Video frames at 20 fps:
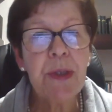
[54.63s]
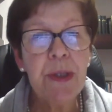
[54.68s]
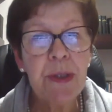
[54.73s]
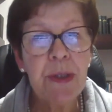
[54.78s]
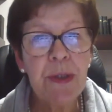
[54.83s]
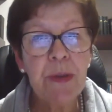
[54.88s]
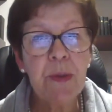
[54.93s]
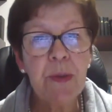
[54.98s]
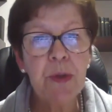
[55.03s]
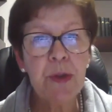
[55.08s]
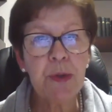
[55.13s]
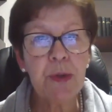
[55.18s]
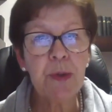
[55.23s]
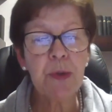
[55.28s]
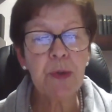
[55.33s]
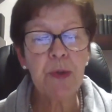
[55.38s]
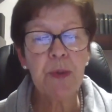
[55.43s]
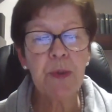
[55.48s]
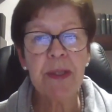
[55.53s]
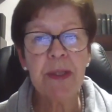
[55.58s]
in
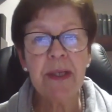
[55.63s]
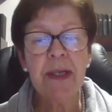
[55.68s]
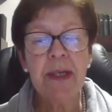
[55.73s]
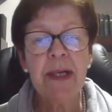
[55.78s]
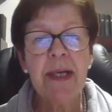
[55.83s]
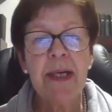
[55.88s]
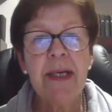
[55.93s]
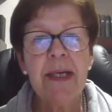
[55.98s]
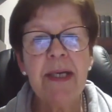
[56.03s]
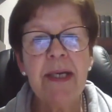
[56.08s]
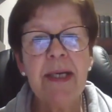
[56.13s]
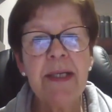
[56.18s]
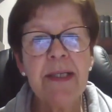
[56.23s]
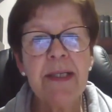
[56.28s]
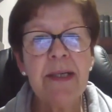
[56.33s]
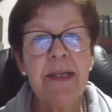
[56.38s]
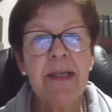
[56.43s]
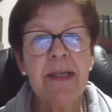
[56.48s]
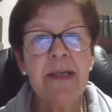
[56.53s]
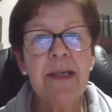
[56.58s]
aujourd'hui, is
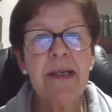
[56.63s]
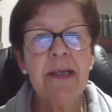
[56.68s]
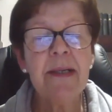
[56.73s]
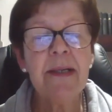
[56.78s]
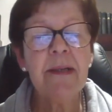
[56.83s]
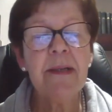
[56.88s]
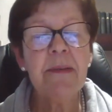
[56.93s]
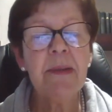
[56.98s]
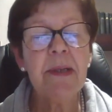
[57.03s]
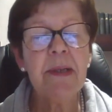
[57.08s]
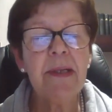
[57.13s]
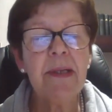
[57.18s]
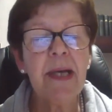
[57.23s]
in a,